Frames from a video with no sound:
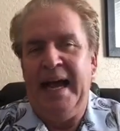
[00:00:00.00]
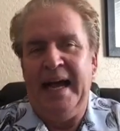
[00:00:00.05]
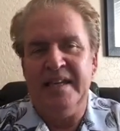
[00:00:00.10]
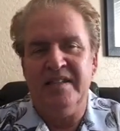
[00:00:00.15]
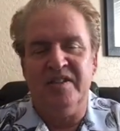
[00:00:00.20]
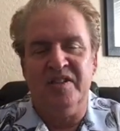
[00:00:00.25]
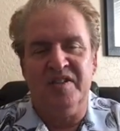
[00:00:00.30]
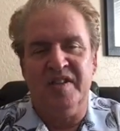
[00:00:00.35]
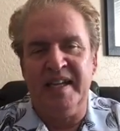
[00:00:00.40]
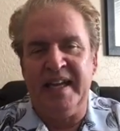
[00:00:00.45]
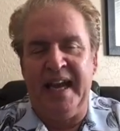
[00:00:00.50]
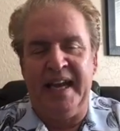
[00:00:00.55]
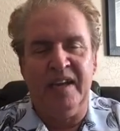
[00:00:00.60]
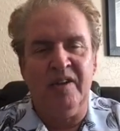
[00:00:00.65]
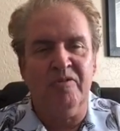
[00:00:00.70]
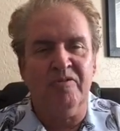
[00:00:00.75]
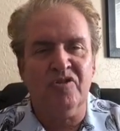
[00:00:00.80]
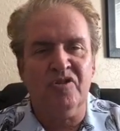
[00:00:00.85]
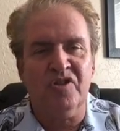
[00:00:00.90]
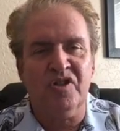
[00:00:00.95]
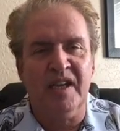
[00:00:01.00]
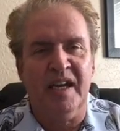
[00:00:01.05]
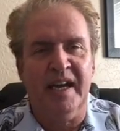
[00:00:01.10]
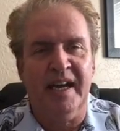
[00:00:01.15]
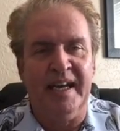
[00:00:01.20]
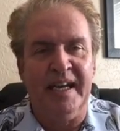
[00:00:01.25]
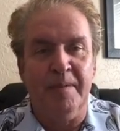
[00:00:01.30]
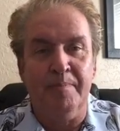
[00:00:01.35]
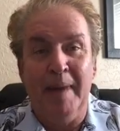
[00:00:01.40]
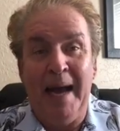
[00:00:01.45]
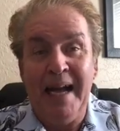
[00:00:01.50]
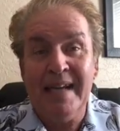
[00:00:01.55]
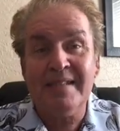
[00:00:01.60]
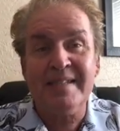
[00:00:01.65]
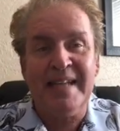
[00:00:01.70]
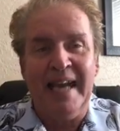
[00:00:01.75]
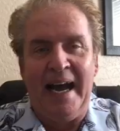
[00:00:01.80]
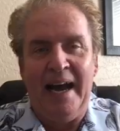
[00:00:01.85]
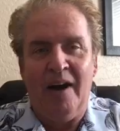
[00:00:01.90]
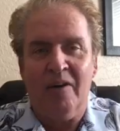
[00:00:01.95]
I just think Idaho's uh, in
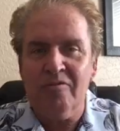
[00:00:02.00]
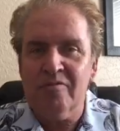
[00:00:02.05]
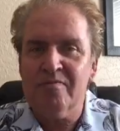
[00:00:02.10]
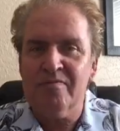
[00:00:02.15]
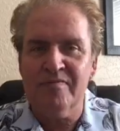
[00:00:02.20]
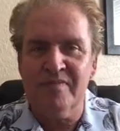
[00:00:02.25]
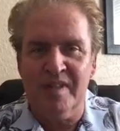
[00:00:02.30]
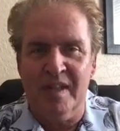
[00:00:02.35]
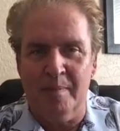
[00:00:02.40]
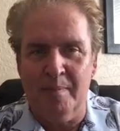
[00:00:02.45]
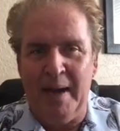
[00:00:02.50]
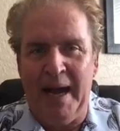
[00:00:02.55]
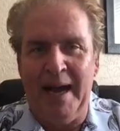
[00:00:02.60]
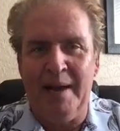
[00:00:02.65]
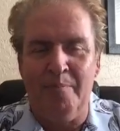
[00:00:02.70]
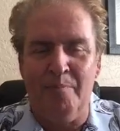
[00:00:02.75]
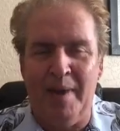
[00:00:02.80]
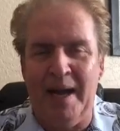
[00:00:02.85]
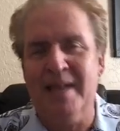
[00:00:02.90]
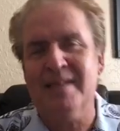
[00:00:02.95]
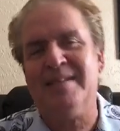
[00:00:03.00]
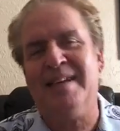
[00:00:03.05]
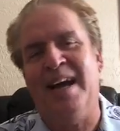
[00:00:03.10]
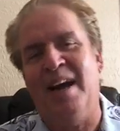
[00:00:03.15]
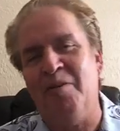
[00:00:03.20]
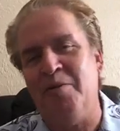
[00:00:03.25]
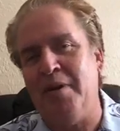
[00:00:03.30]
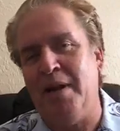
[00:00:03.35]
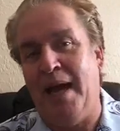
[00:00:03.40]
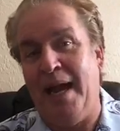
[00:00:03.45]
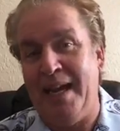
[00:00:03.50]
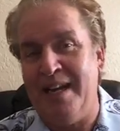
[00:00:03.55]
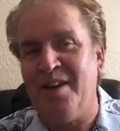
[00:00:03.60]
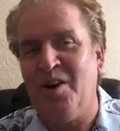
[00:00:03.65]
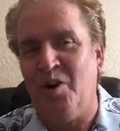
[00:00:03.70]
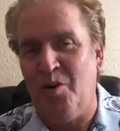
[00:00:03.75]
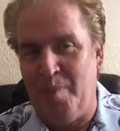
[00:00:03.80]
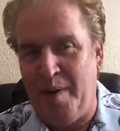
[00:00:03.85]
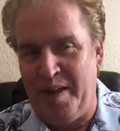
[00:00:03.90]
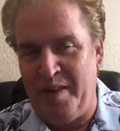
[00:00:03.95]
Moscow, the uh, Moscow in
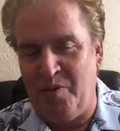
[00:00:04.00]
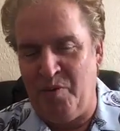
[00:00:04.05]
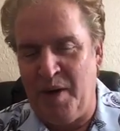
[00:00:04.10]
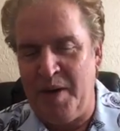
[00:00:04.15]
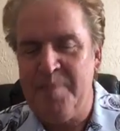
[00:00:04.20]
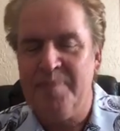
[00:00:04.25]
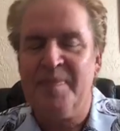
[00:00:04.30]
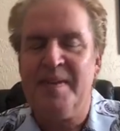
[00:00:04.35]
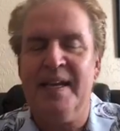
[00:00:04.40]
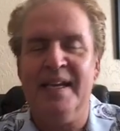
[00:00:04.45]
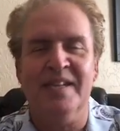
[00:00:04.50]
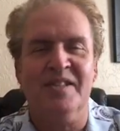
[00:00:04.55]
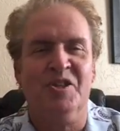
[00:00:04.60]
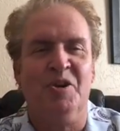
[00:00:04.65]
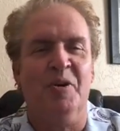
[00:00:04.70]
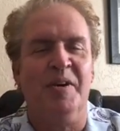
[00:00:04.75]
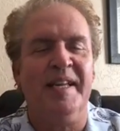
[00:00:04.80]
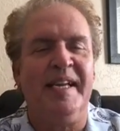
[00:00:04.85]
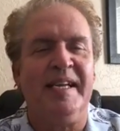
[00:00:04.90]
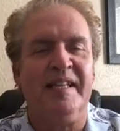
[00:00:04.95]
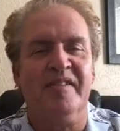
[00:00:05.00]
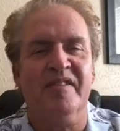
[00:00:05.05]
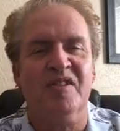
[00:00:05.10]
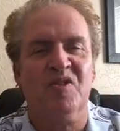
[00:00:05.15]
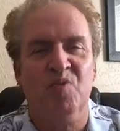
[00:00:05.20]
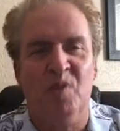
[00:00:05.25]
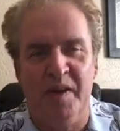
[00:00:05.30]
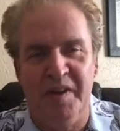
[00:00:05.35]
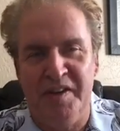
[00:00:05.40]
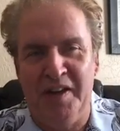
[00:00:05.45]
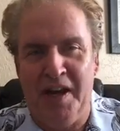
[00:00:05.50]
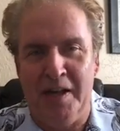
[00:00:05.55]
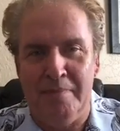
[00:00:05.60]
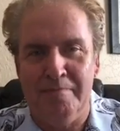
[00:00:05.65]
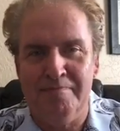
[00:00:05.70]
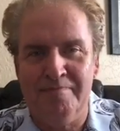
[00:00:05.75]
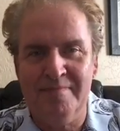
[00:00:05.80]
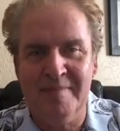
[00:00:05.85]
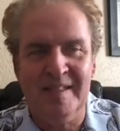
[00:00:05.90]
Idaho, by the way, is going to get this one done.